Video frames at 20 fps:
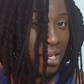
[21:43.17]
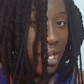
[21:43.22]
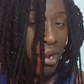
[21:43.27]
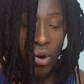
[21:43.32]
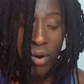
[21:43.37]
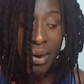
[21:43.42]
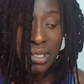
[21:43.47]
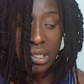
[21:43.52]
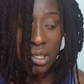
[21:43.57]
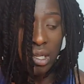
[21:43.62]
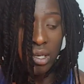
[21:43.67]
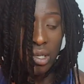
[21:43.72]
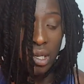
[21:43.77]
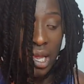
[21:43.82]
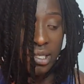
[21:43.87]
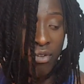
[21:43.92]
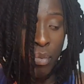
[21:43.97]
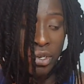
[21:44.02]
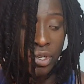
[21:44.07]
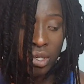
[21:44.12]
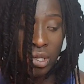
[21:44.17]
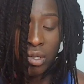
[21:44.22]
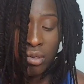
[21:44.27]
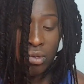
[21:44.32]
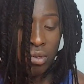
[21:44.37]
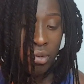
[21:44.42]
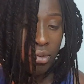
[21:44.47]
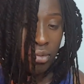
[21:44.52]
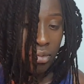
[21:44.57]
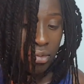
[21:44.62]
of
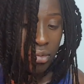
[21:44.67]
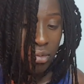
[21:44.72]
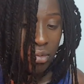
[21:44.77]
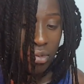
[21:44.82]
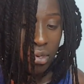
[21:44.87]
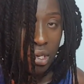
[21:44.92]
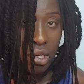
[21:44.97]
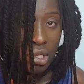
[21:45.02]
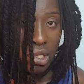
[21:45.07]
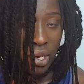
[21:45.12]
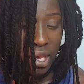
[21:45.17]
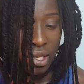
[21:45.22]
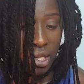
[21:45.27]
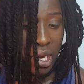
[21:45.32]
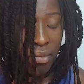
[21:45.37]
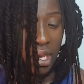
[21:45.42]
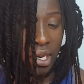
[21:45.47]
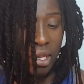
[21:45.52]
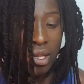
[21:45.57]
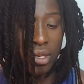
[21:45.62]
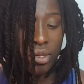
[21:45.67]
the original pipe cleaner.